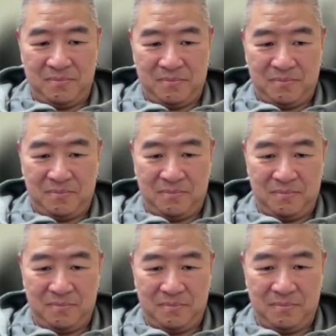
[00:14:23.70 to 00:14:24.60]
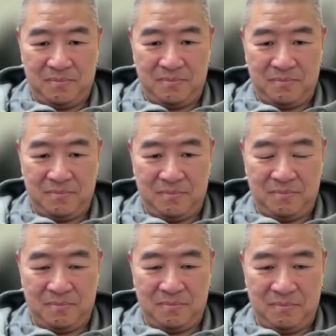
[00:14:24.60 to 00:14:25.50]

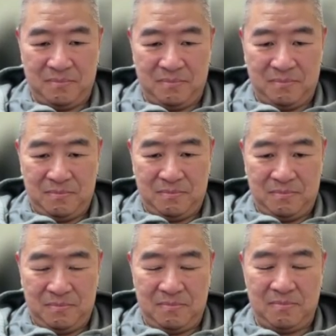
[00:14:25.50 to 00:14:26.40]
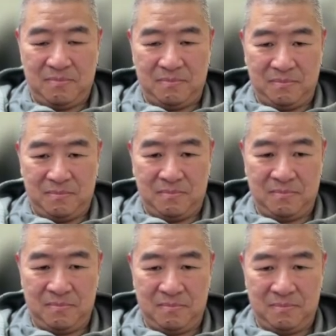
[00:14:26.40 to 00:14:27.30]

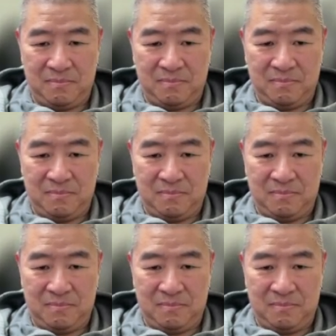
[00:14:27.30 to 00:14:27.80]
[no speech]